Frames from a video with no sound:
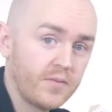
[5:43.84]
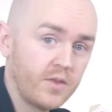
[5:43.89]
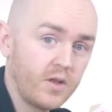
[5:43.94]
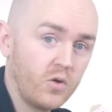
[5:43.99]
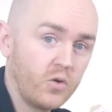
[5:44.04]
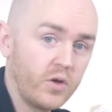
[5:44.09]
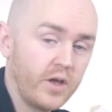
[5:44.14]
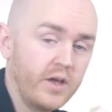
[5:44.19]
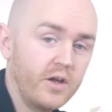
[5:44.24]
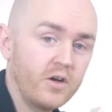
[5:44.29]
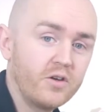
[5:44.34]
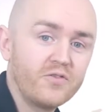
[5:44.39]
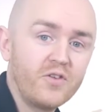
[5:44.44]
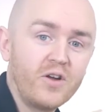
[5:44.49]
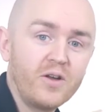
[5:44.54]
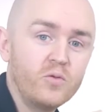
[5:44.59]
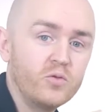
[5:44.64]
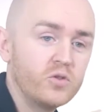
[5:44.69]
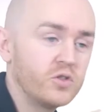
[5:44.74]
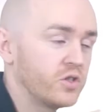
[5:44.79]
Okay, or if
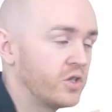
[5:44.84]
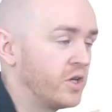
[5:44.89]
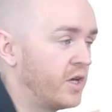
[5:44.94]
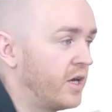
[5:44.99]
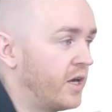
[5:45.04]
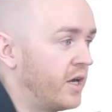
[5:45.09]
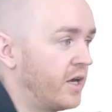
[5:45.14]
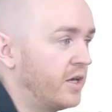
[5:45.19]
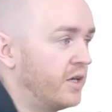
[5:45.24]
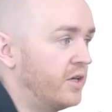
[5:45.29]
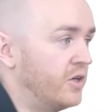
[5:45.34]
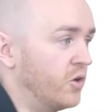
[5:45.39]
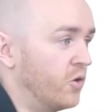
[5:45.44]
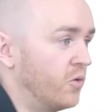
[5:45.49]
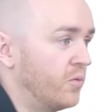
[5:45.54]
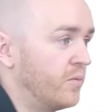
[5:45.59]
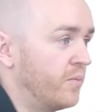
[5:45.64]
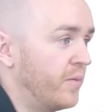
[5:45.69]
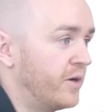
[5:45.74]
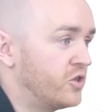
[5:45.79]
I was, you know,
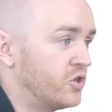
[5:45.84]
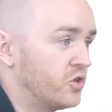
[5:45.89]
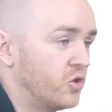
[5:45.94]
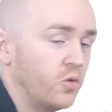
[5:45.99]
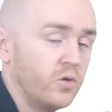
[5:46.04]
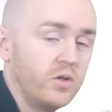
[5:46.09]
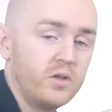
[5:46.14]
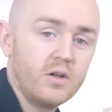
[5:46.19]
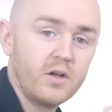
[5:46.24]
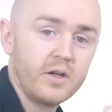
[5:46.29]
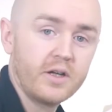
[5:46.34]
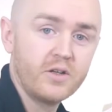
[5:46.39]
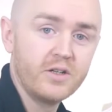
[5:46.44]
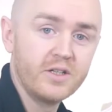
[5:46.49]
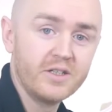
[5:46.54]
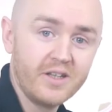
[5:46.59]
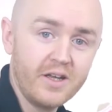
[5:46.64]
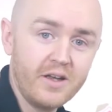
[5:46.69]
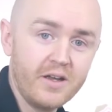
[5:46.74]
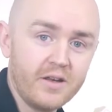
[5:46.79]
imagine going like on a
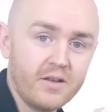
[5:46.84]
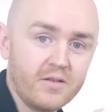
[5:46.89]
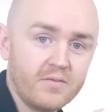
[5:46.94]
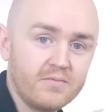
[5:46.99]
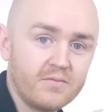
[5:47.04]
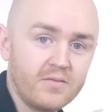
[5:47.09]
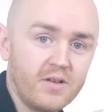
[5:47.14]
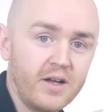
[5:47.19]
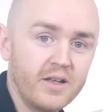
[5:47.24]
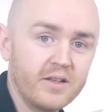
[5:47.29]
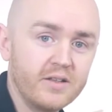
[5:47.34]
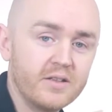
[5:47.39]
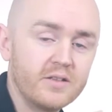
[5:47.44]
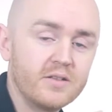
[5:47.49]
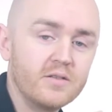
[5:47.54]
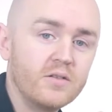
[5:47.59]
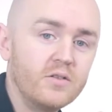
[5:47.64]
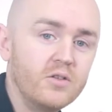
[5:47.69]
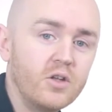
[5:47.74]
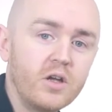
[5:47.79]
date and
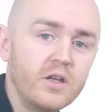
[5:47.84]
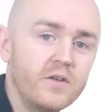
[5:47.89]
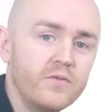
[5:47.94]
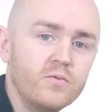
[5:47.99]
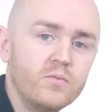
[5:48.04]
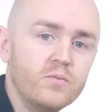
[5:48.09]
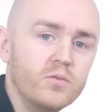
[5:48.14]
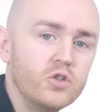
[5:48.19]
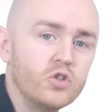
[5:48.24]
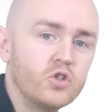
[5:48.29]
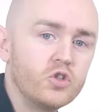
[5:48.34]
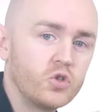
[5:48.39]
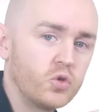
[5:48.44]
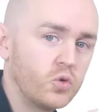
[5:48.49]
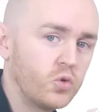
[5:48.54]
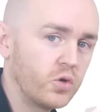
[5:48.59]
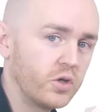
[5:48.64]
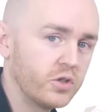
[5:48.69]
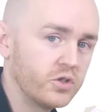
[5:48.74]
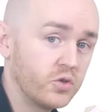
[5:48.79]
not even being
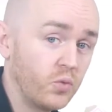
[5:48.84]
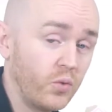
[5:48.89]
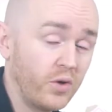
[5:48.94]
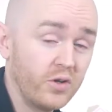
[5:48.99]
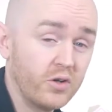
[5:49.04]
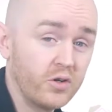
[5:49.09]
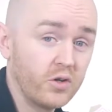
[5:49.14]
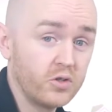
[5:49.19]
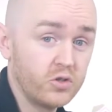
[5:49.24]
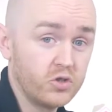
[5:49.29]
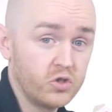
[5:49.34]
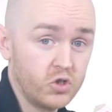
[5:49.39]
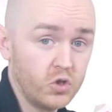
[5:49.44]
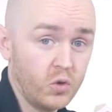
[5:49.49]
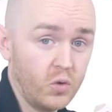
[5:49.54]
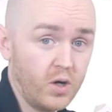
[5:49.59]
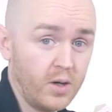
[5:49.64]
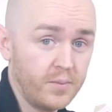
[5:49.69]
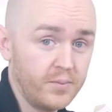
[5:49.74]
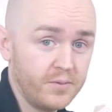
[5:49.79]
sure as to whether or not you'd
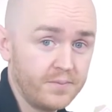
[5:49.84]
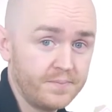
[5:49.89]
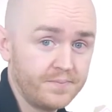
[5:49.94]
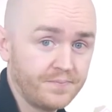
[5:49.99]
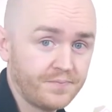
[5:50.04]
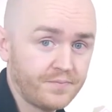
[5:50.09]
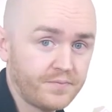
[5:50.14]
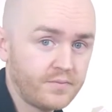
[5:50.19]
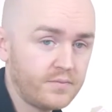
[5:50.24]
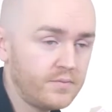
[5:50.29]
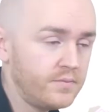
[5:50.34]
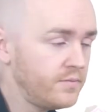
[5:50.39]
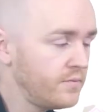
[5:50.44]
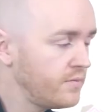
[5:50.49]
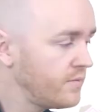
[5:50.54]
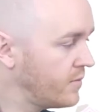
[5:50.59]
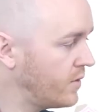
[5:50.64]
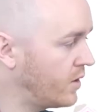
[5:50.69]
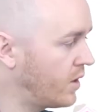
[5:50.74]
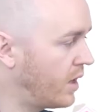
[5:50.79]
show up.
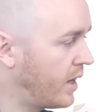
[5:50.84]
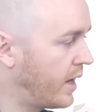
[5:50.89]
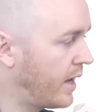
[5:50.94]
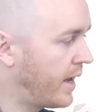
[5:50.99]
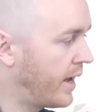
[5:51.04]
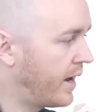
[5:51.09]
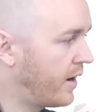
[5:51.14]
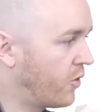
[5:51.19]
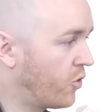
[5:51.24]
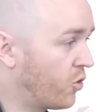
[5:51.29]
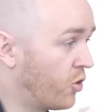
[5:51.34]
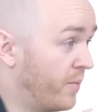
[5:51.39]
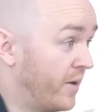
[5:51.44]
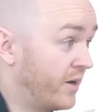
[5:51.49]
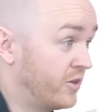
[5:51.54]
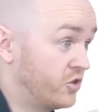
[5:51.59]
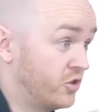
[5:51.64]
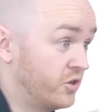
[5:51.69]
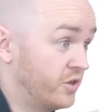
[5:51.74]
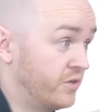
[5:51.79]
Or
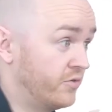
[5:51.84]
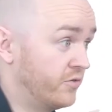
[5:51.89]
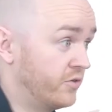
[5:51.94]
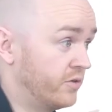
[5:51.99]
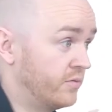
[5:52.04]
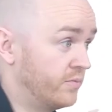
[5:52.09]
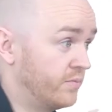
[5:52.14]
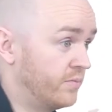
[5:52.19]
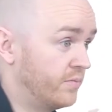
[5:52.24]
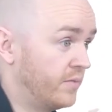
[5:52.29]
imagine even